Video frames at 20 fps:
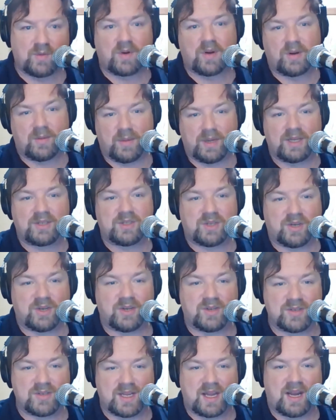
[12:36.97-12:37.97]
we're going to make sure
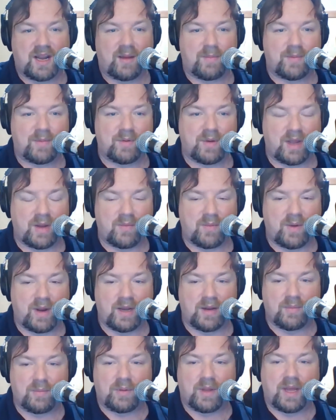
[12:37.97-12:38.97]
you're set up and
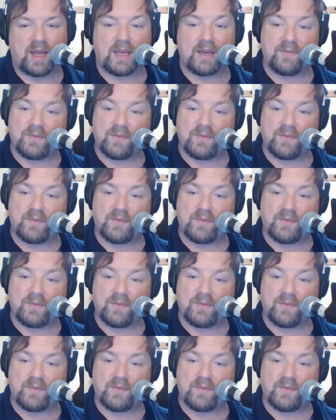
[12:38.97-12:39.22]
ready to play.